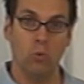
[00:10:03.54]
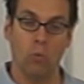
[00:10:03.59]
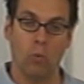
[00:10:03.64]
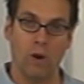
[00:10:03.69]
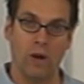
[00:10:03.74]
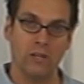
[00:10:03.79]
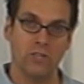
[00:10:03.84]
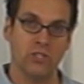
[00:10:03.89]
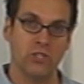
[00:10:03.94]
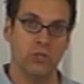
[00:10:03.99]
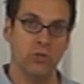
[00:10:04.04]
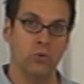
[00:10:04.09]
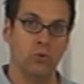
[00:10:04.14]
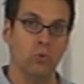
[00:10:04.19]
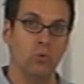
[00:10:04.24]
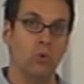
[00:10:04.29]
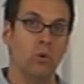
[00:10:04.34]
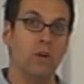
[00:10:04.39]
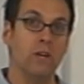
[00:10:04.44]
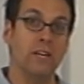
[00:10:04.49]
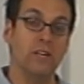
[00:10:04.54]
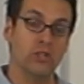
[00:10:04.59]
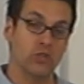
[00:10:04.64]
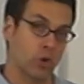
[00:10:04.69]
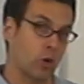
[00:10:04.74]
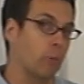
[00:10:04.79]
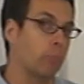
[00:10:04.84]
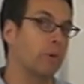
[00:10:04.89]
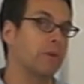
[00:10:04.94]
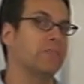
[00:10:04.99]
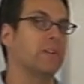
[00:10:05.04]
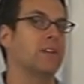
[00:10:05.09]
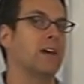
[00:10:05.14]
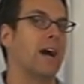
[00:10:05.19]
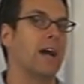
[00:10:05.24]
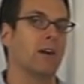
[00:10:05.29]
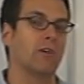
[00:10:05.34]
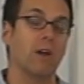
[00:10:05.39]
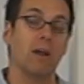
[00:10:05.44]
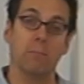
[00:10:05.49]
want to interpret the
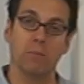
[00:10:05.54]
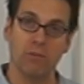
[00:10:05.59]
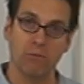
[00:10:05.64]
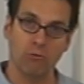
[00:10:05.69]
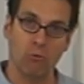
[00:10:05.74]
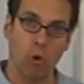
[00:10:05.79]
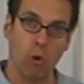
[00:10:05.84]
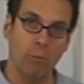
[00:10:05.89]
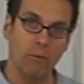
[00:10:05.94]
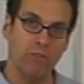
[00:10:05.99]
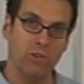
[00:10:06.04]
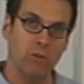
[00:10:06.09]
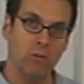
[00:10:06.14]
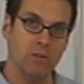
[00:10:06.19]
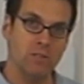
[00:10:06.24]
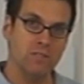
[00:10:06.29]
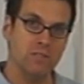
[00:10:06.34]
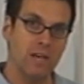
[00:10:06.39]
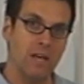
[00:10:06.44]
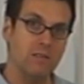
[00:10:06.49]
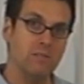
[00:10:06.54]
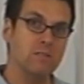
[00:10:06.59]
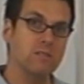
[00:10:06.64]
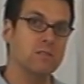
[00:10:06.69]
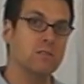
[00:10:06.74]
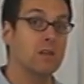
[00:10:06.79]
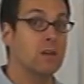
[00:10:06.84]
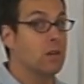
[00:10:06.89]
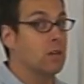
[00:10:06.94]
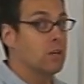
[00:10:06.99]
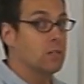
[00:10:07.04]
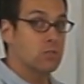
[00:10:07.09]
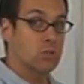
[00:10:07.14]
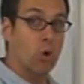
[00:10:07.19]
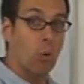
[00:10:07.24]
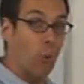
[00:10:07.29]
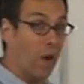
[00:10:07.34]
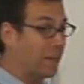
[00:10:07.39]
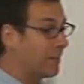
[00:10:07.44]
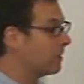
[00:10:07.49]
diagram in the form of a unit sentence.
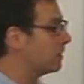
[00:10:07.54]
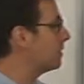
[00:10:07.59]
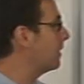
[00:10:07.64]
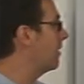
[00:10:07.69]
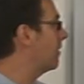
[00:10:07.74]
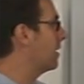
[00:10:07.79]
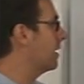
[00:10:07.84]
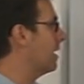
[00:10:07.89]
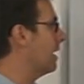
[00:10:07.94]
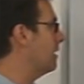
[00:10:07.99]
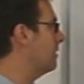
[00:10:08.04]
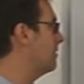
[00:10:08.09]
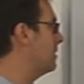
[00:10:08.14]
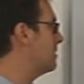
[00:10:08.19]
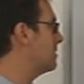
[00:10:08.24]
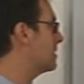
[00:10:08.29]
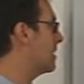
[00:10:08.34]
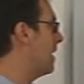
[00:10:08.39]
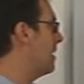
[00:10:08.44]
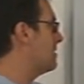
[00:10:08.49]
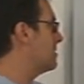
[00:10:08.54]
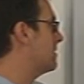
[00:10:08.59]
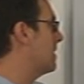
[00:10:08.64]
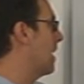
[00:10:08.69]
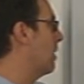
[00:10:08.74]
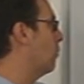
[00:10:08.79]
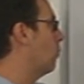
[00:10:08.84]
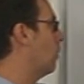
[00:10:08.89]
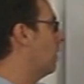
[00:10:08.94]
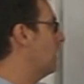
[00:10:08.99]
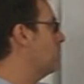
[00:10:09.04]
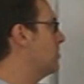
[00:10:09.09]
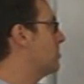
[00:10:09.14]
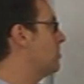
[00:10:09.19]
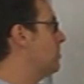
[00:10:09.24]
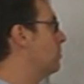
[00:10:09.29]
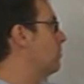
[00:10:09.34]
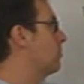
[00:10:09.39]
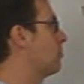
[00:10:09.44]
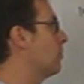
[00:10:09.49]
Quite clear, again, in this case, that 1,
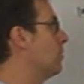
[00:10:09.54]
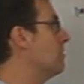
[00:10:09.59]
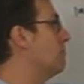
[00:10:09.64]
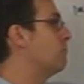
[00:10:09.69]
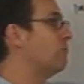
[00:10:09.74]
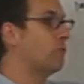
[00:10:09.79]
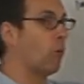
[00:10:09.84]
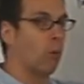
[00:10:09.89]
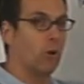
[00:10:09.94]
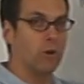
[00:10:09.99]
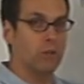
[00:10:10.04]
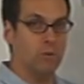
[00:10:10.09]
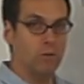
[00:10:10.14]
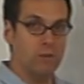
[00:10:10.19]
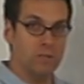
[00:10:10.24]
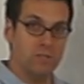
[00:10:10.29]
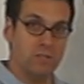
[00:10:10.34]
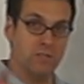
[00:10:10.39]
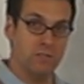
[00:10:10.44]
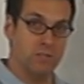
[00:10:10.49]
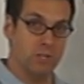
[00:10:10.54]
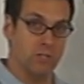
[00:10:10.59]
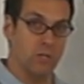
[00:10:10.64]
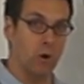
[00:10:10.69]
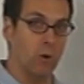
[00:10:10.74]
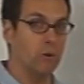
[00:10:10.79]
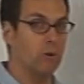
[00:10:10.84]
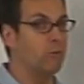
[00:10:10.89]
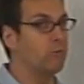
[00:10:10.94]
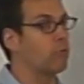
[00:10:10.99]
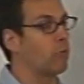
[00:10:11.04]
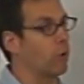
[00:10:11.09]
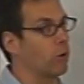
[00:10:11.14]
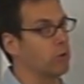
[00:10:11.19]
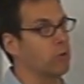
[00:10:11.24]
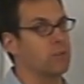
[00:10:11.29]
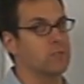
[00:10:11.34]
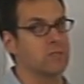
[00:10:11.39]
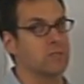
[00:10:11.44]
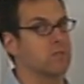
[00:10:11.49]
2, 3, 4 units is the total. 4
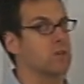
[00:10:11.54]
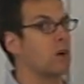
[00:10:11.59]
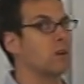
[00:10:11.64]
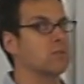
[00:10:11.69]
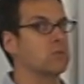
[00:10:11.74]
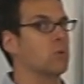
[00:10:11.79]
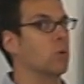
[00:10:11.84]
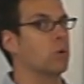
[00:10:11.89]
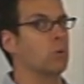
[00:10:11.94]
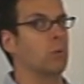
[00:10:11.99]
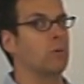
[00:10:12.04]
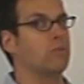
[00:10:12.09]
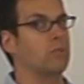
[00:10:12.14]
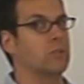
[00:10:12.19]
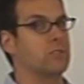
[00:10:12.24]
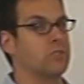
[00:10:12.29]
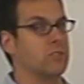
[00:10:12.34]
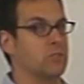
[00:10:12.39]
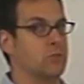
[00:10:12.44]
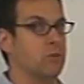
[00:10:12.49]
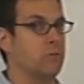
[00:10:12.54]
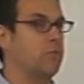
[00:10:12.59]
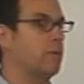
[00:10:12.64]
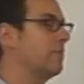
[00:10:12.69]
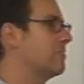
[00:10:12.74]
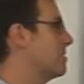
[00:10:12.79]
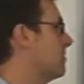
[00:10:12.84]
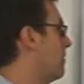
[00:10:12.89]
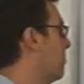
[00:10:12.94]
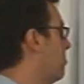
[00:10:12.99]
units is also equivalent to 2/5 of